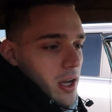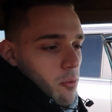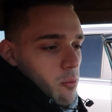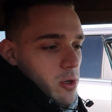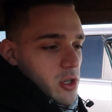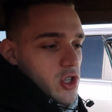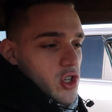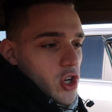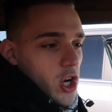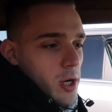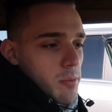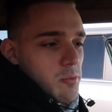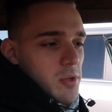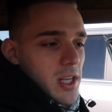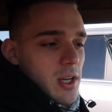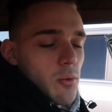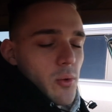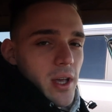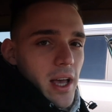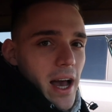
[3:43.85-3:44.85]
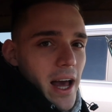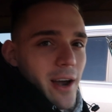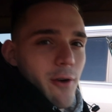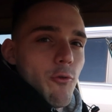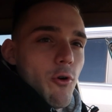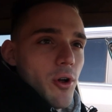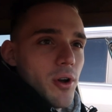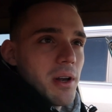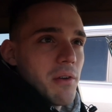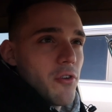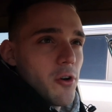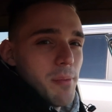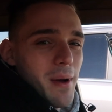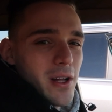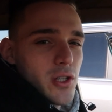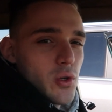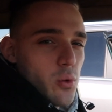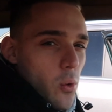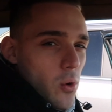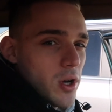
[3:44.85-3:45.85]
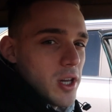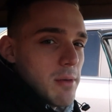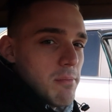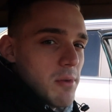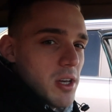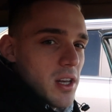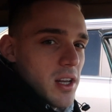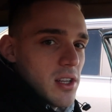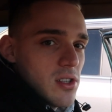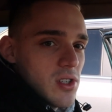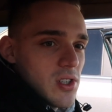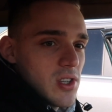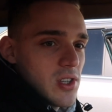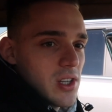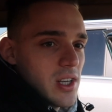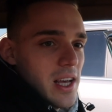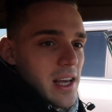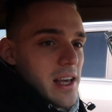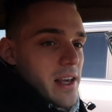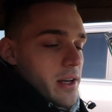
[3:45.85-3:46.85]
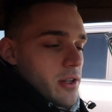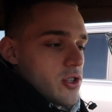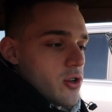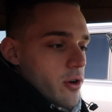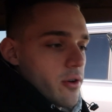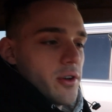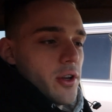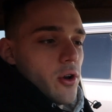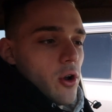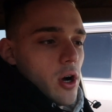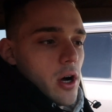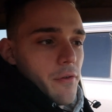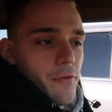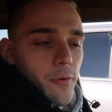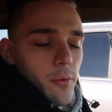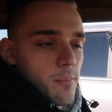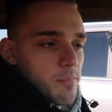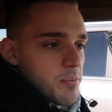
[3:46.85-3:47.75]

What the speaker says: We jumped it, we had it running for about 20 minutes, turned it off,